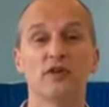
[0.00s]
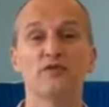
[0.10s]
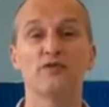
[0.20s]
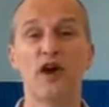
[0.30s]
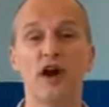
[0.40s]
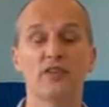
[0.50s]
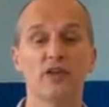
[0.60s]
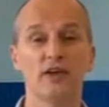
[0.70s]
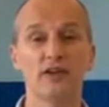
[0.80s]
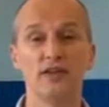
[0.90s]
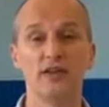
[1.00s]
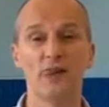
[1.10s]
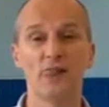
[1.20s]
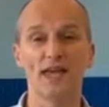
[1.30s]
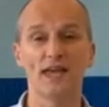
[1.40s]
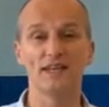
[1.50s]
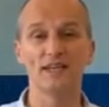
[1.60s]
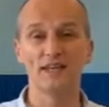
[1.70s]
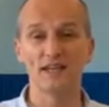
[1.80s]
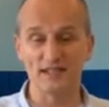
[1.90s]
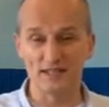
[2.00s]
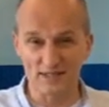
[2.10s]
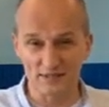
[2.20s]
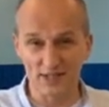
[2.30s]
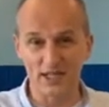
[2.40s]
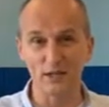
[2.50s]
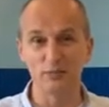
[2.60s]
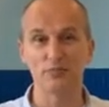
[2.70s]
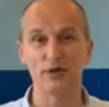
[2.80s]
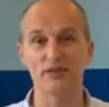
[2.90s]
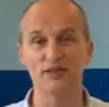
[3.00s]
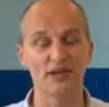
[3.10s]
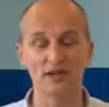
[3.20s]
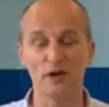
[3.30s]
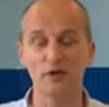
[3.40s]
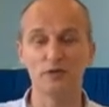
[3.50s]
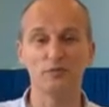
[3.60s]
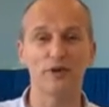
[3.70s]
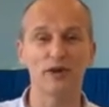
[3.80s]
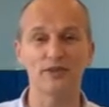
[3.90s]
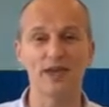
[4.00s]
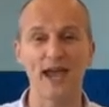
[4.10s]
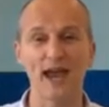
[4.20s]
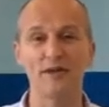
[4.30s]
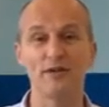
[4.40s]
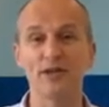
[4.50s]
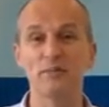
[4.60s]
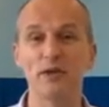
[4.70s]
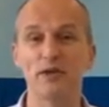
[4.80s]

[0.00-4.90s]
and father and little brother, older brother Aaron and